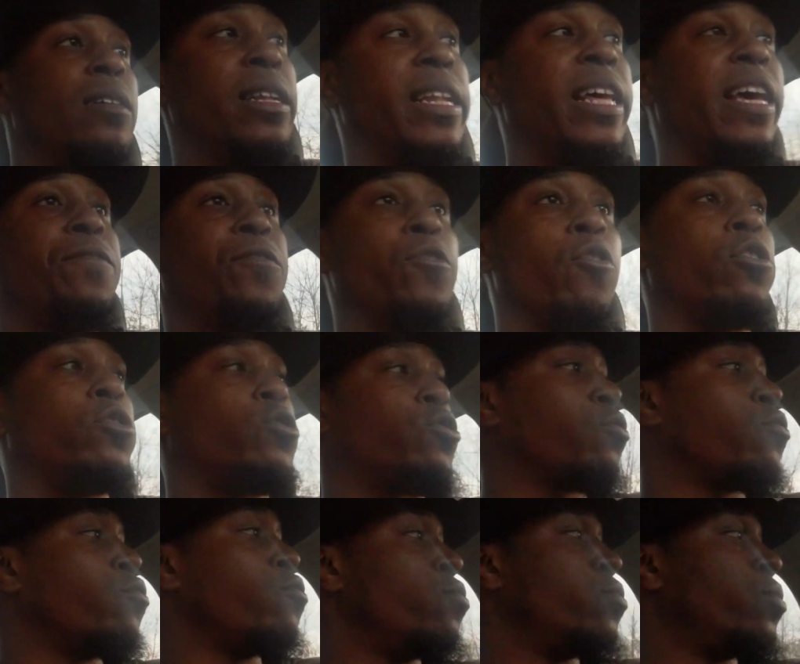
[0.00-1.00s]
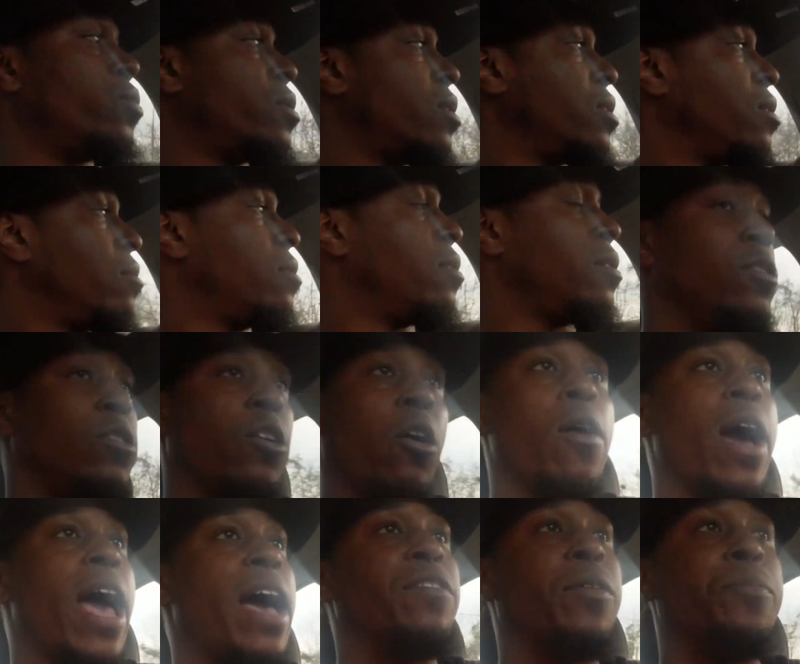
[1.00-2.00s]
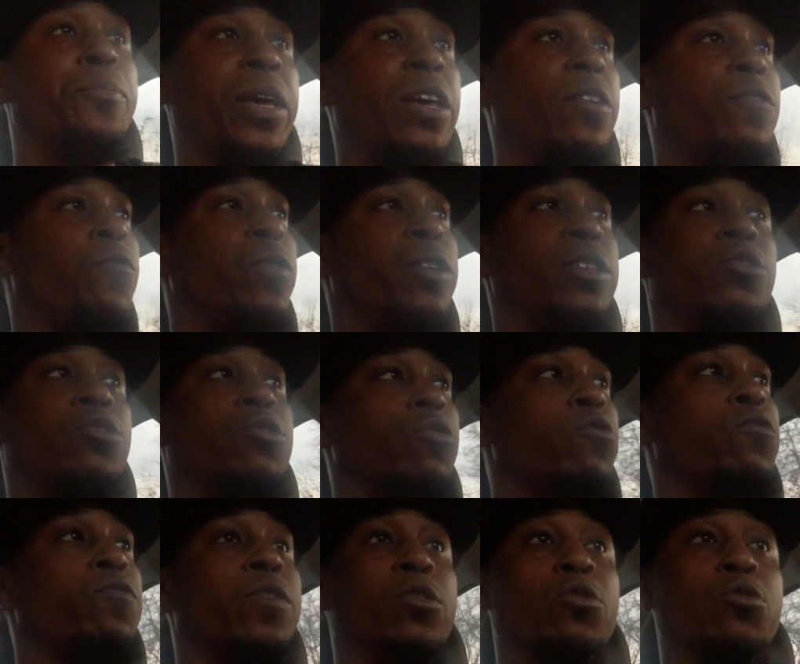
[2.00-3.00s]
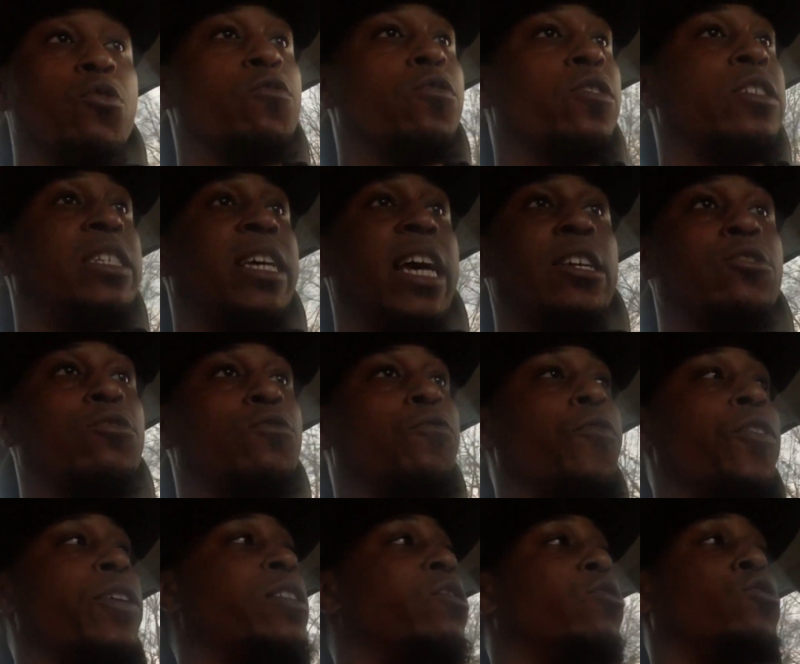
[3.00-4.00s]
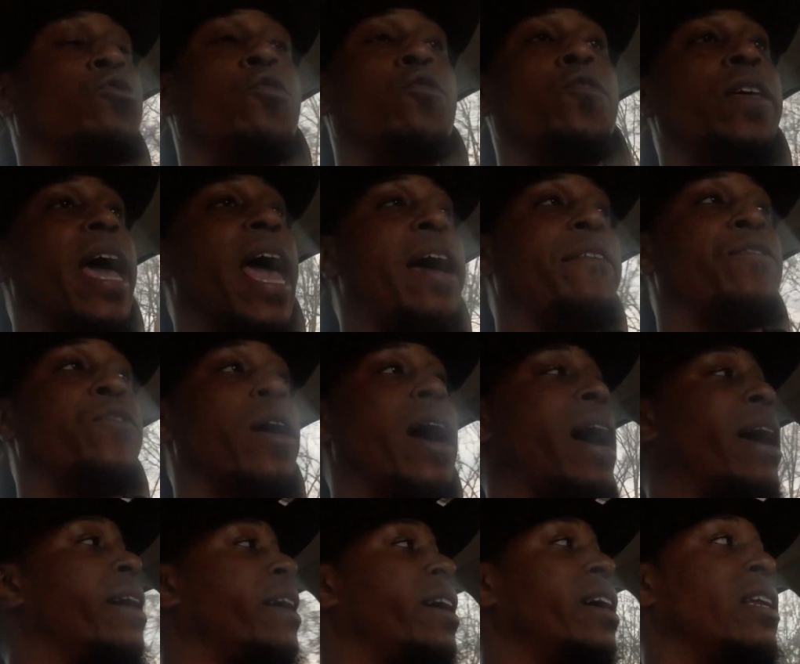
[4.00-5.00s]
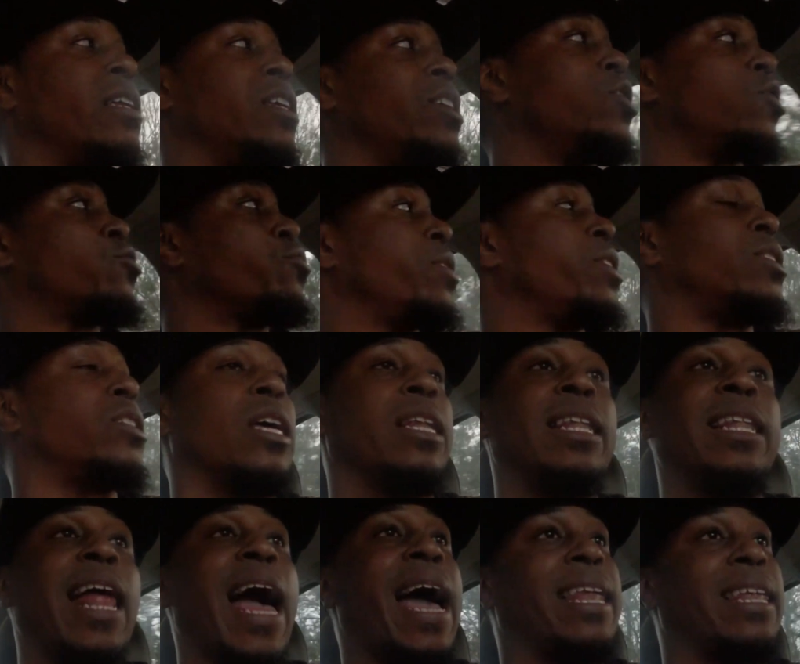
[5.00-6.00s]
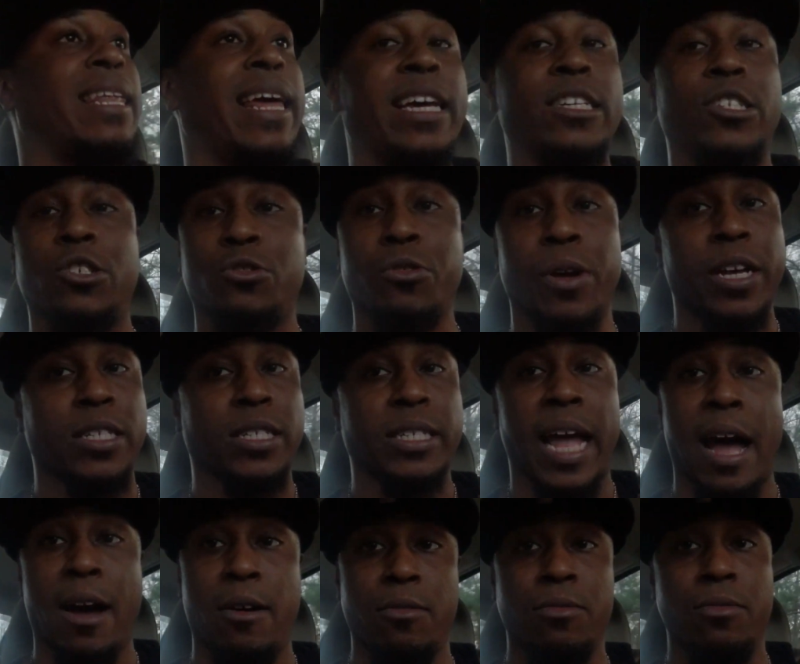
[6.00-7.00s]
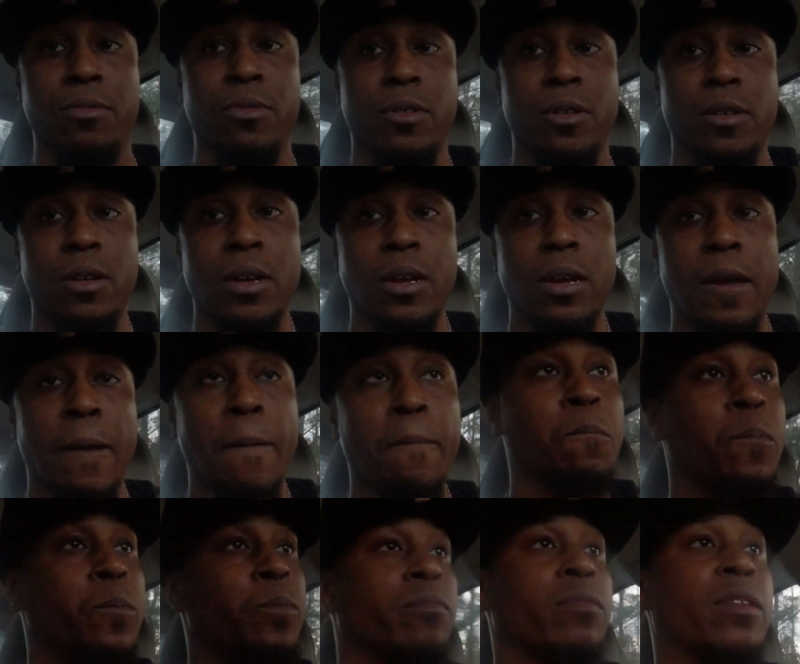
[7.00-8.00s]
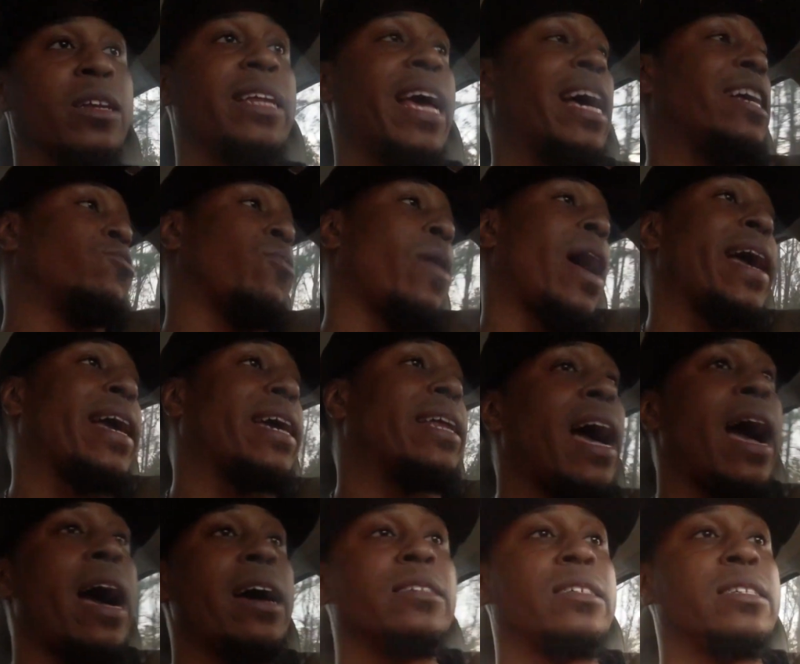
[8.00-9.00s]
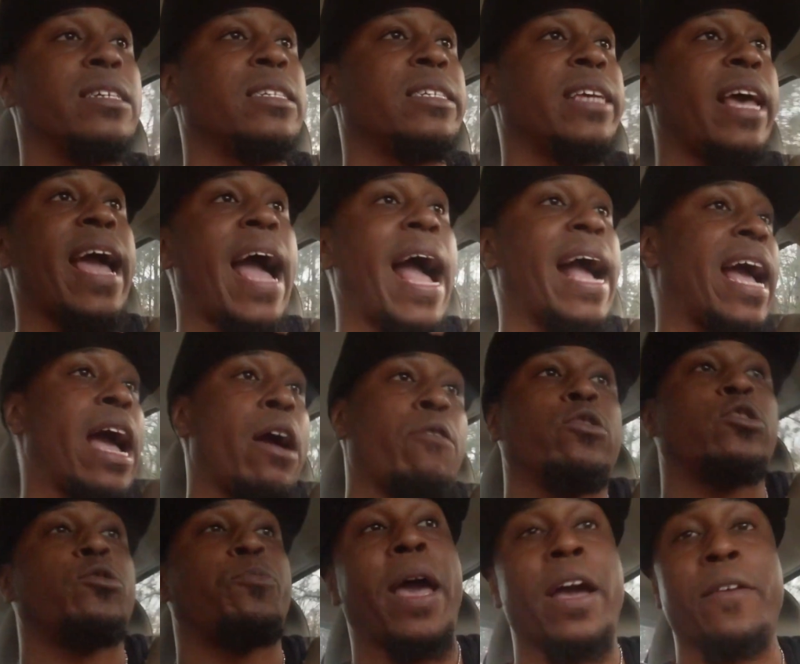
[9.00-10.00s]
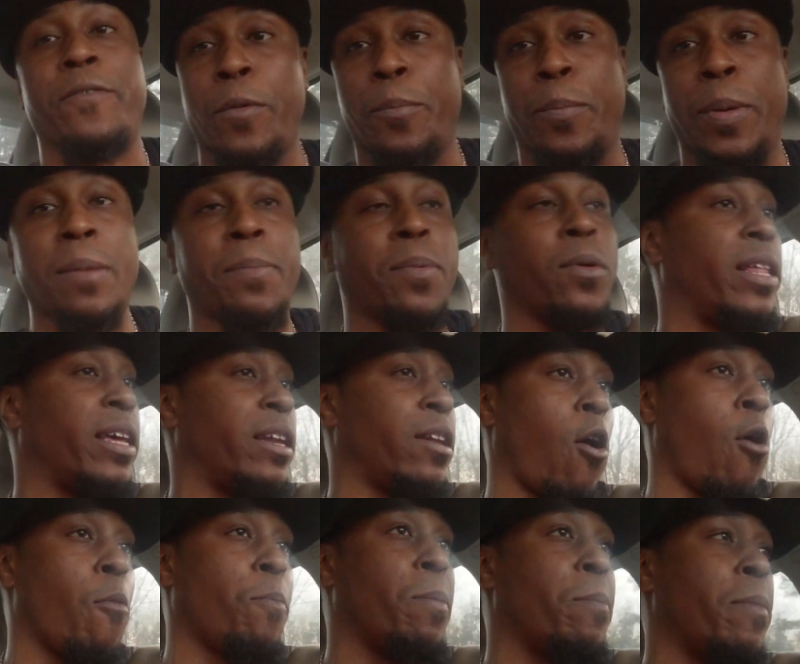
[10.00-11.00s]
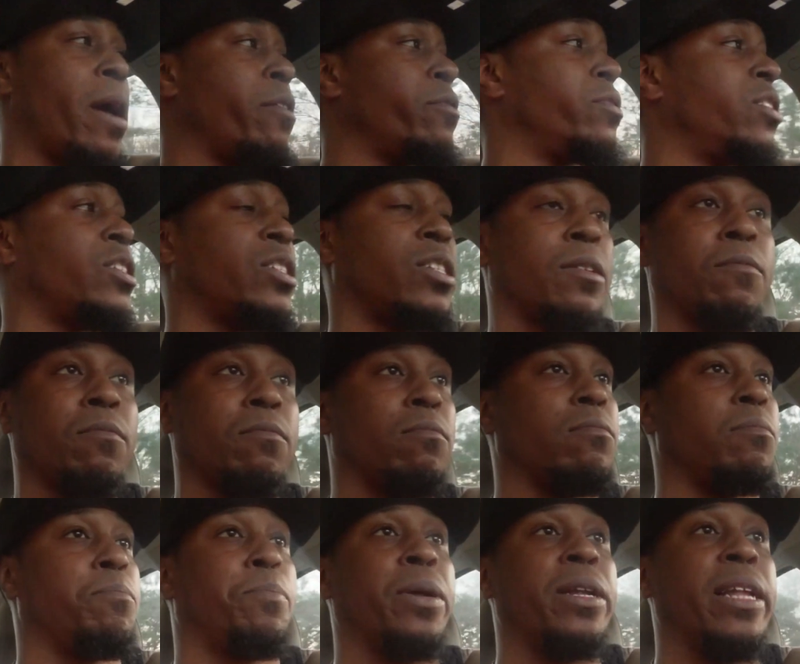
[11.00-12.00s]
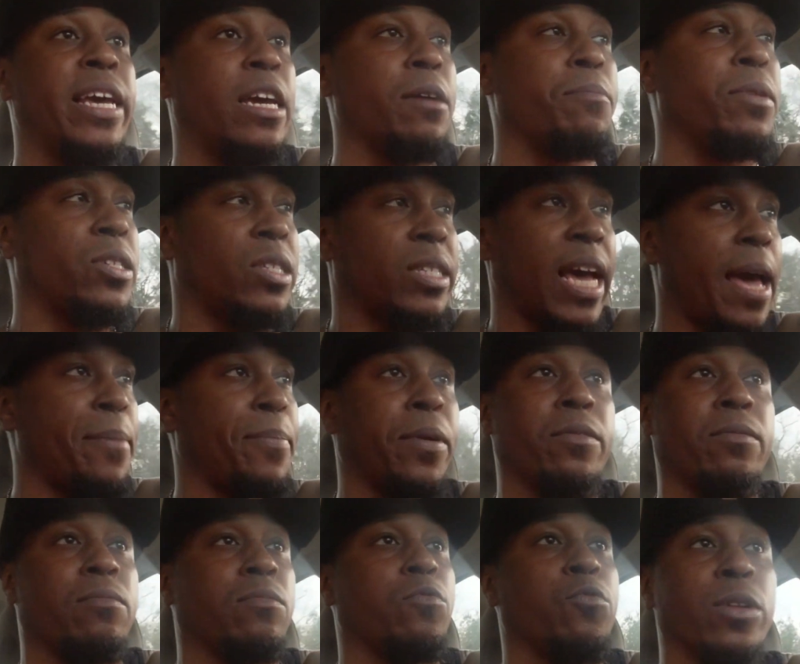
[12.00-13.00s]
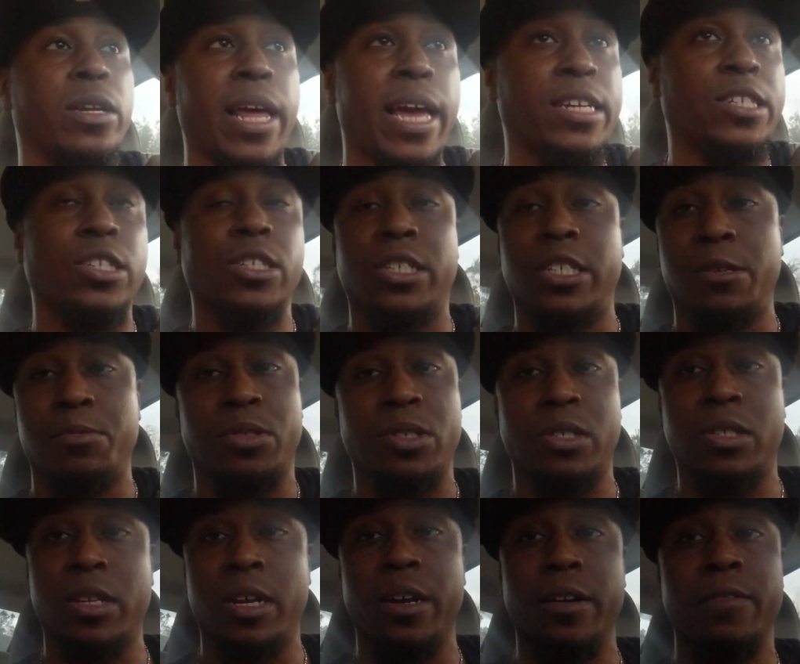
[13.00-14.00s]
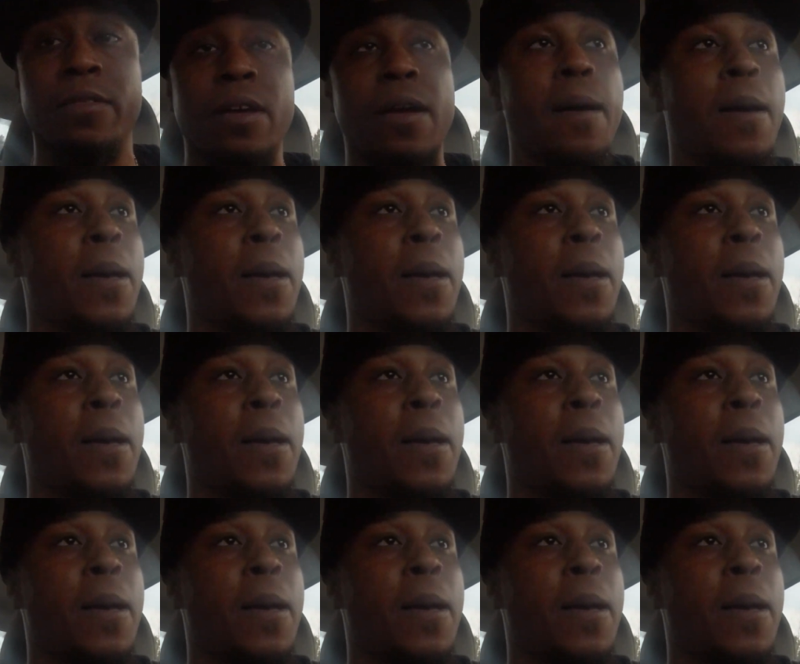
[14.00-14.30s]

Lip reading: Live your truth. Don't have a beef with the truth. The truth will set you free. The truth will have you out here in these streets a lot less stressed out. That's why I can honestly say I got respect for people in open marriages and polygamous type of relationships and stuff.